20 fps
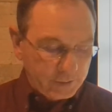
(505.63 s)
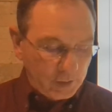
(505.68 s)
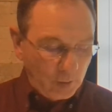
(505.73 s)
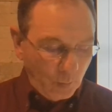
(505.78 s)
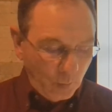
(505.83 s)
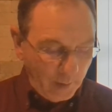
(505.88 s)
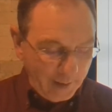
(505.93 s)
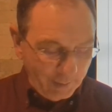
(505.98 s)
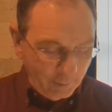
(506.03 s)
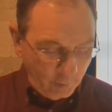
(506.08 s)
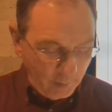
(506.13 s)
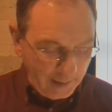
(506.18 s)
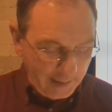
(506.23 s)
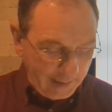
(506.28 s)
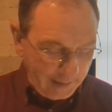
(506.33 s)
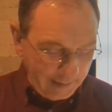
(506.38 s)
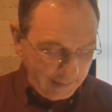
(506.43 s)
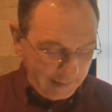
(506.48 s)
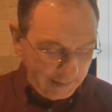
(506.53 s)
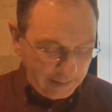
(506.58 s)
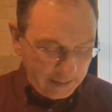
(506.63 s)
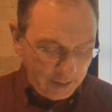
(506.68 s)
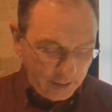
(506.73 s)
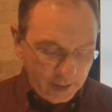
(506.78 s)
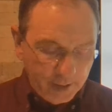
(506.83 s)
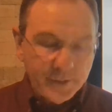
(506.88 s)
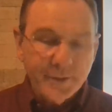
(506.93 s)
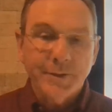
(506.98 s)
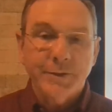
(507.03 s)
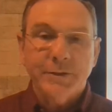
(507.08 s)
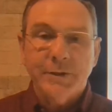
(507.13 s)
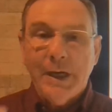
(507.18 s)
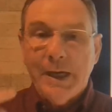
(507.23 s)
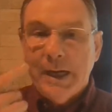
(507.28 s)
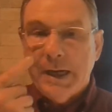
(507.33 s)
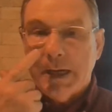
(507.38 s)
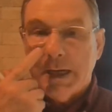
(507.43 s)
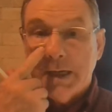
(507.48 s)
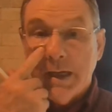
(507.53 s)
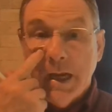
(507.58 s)
so we really need to
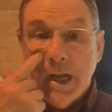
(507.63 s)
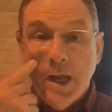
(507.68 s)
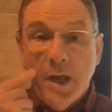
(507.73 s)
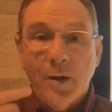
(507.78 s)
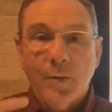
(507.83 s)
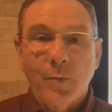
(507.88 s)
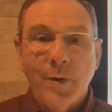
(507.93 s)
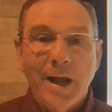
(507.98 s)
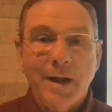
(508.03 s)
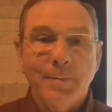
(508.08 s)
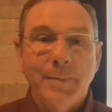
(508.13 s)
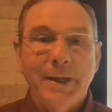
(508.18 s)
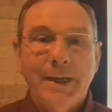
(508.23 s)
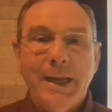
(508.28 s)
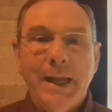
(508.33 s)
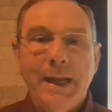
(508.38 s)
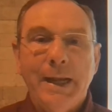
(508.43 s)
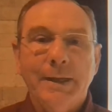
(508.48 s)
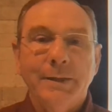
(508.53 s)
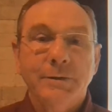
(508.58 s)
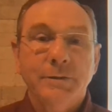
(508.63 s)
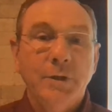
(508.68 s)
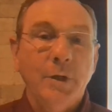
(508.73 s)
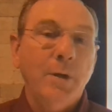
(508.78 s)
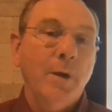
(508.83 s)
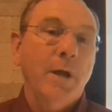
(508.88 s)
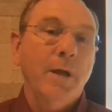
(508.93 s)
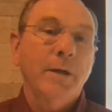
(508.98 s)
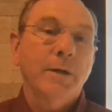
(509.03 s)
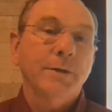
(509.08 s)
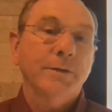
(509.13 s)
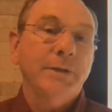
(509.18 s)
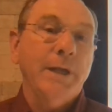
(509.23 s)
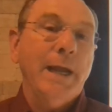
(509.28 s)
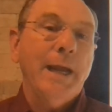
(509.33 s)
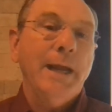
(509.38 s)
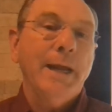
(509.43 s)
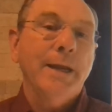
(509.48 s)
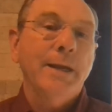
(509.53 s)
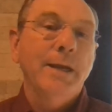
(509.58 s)
understand rock mechanics to
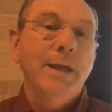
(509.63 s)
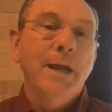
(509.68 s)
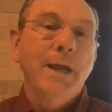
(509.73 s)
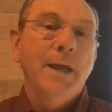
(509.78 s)
understand